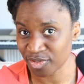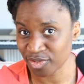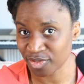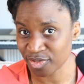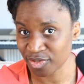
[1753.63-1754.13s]
So
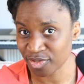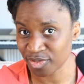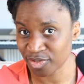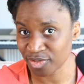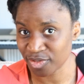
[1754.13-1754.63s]

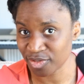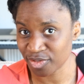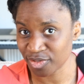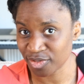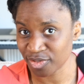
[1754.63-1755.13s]
pros
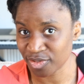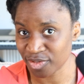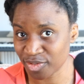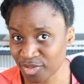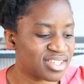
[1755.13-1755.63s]
are
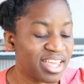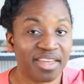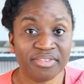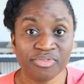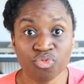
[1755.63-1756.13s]
that
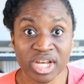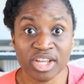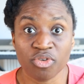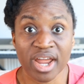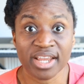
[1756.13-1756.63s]
really
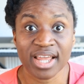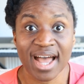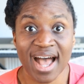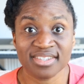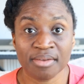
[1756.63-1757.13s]
great
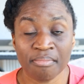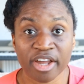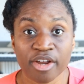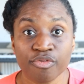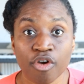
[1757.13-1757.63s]
as a
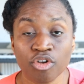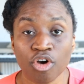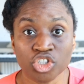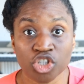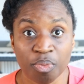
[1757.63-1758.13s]
microphone
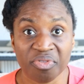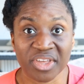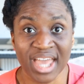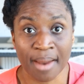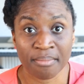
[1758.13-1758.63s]
on top of the
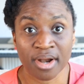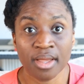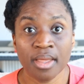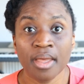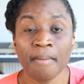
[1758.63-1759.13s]
camera,
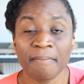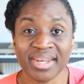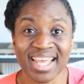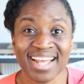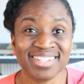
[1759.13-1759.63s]
but
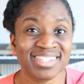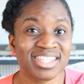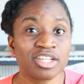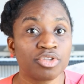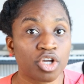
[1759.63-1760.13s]
again,
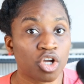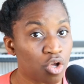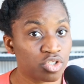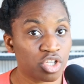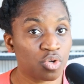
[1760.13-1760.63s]
still the
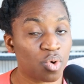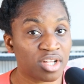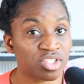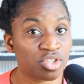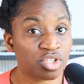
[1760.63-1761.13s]
closer you are
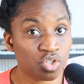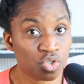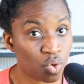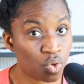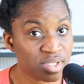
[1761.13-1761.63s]
to the
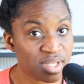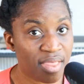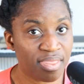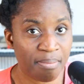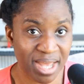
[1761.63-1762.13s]
source,
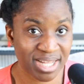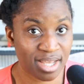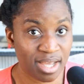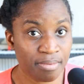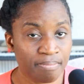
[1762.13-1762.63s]
the
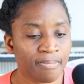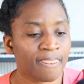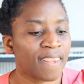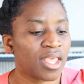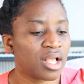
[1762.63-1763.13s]
better.
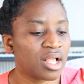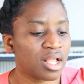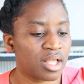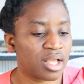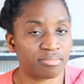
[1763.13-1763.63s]

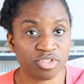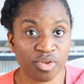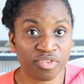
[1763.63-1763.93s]
So if the